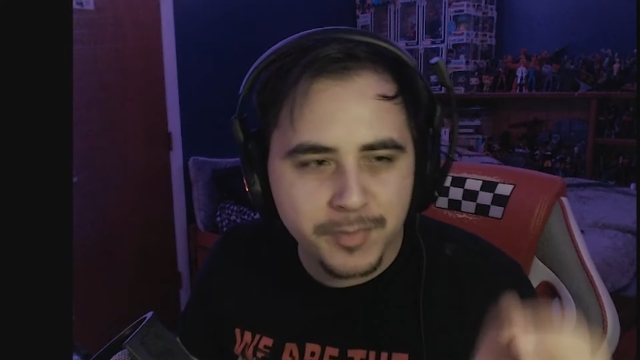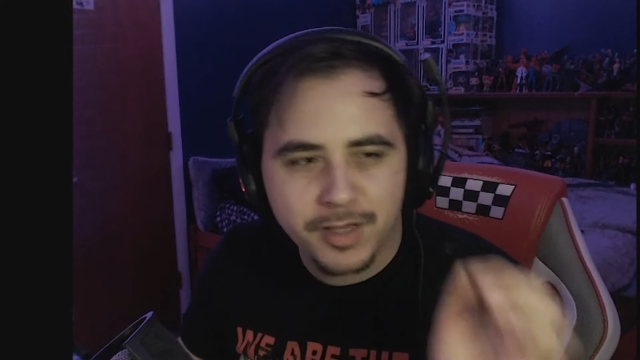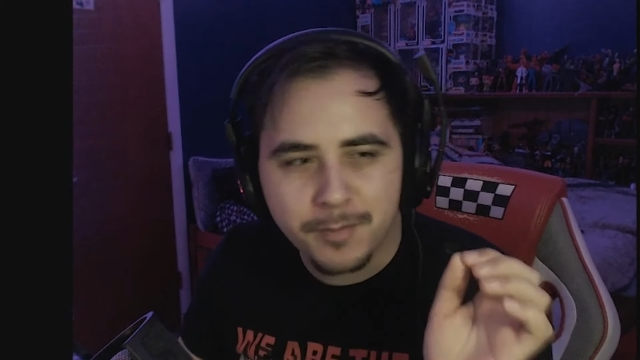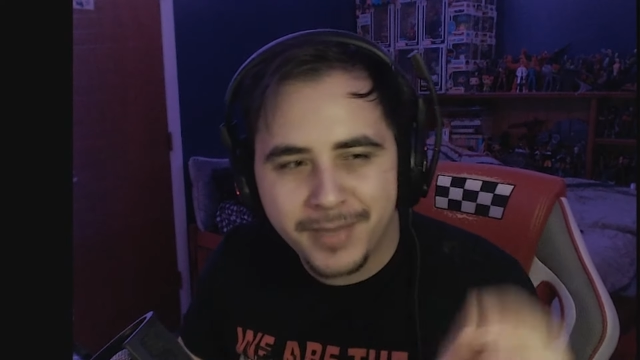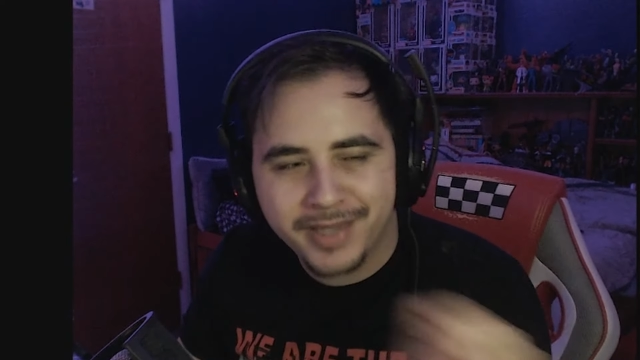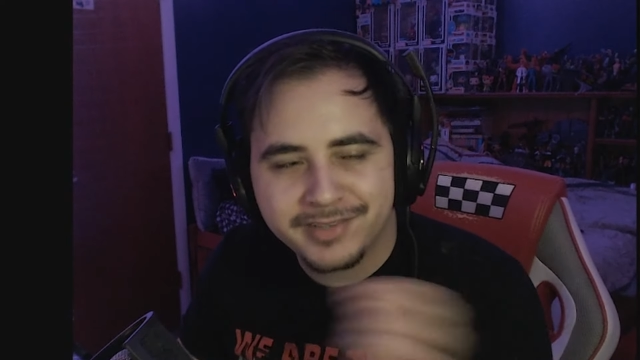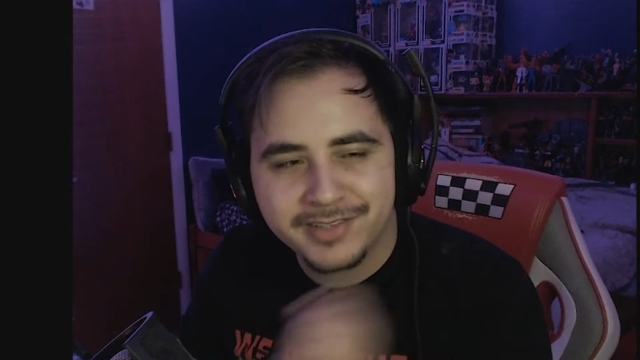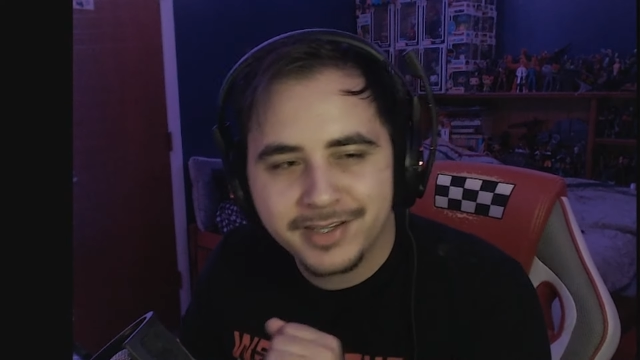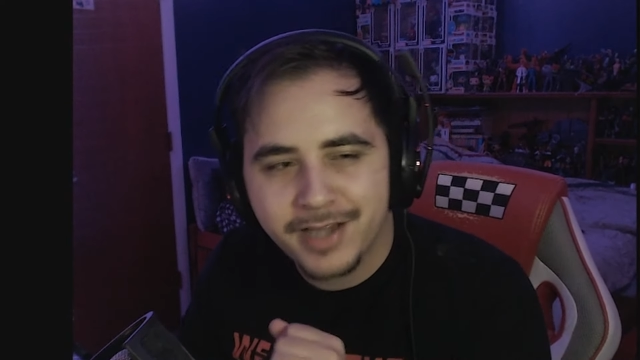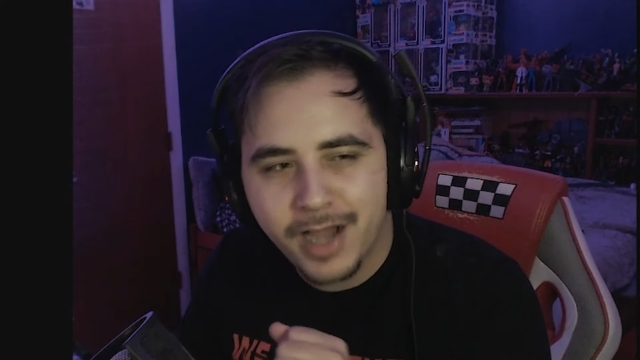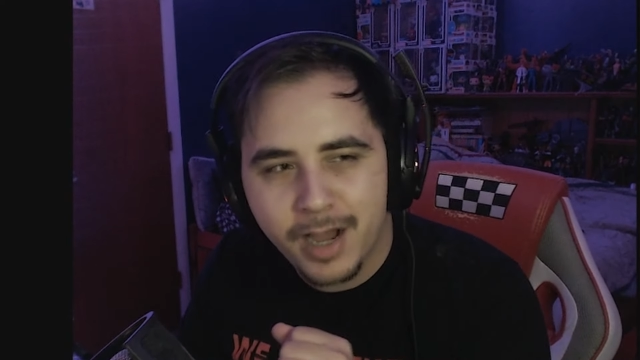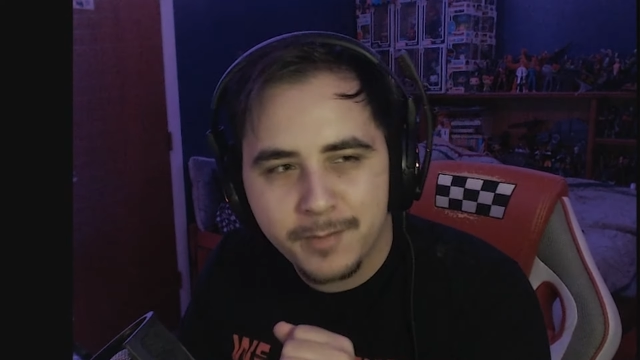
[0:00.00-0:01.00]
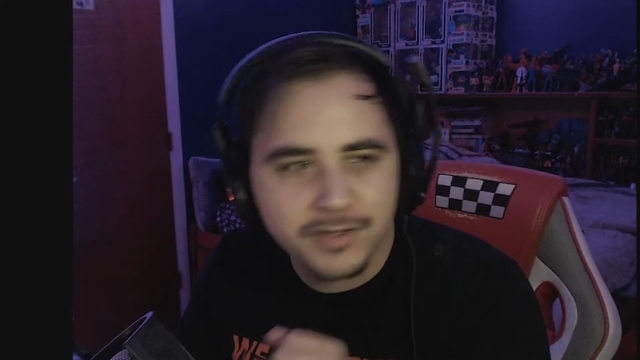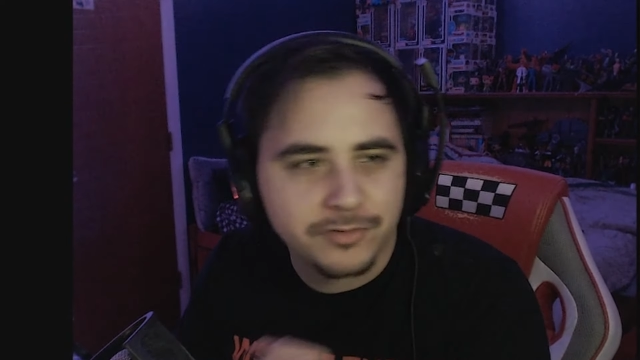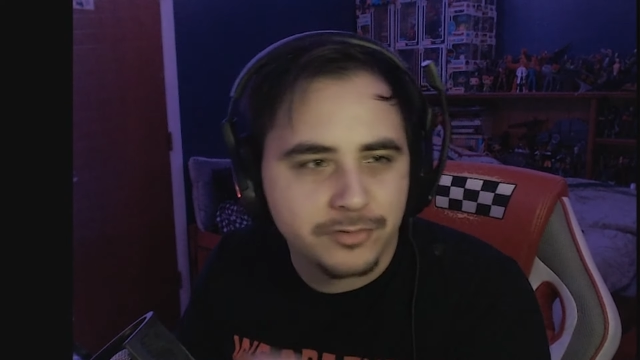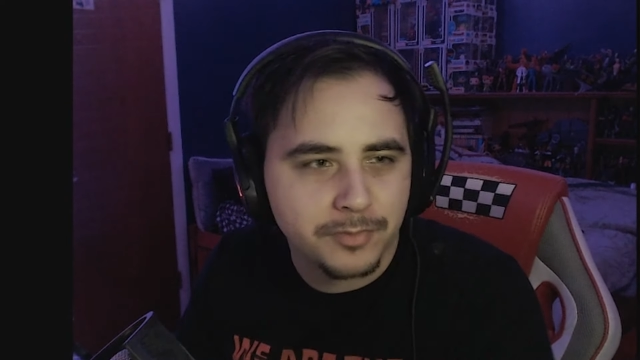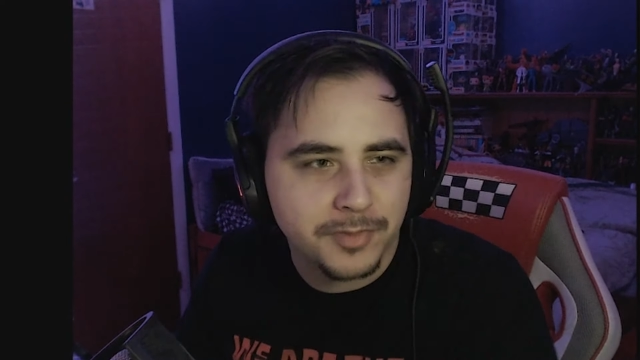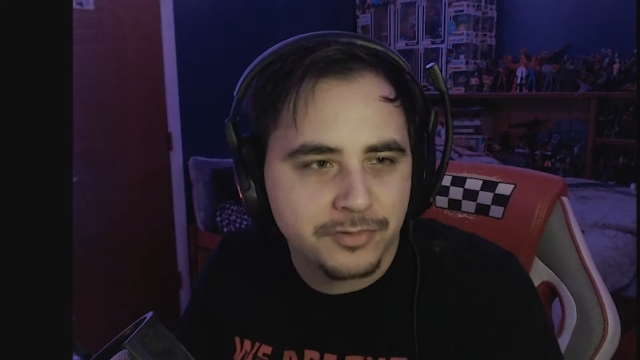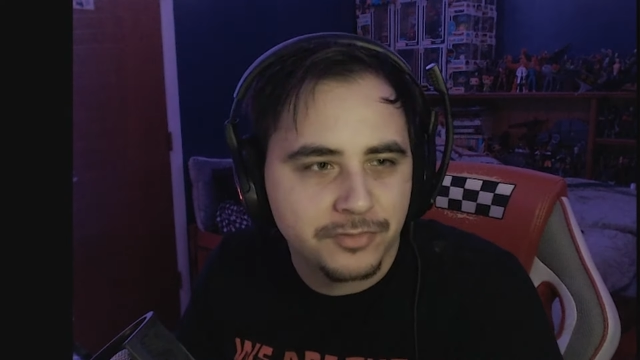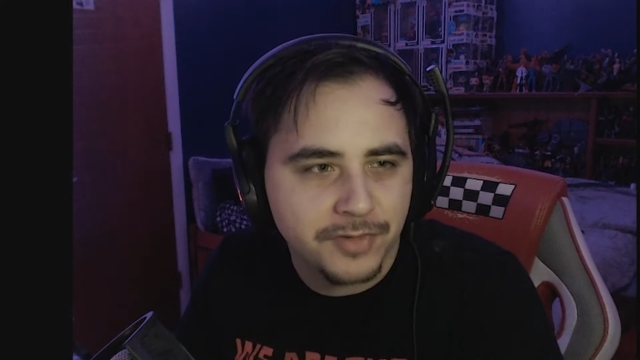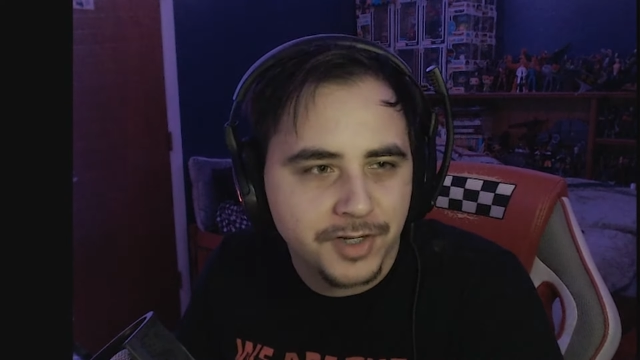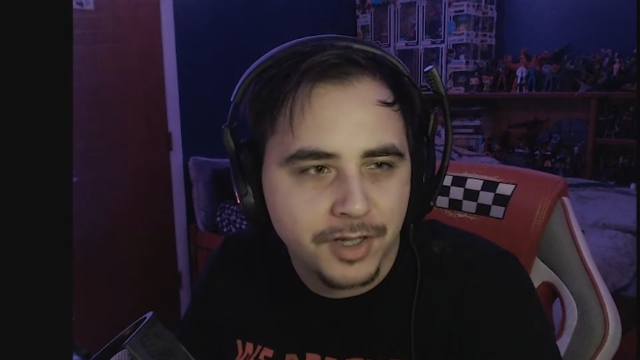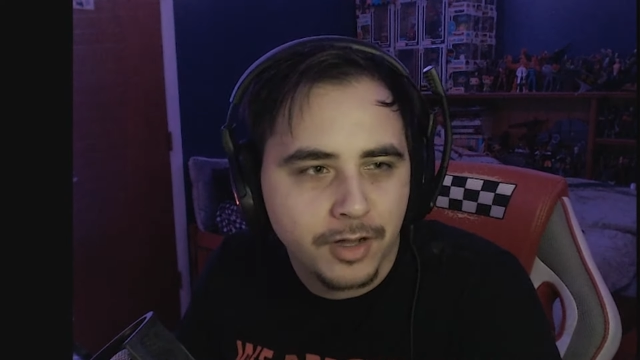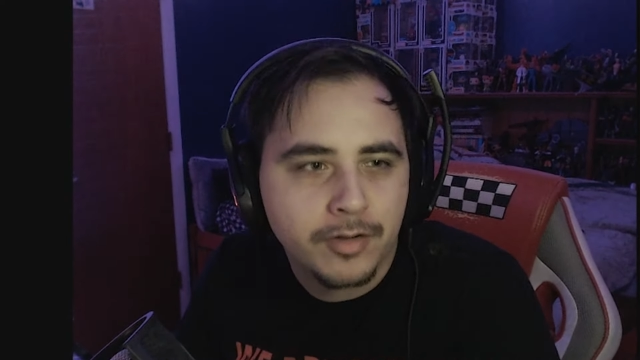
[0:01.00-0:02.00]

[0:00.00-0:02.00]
of the amazing comments from this video.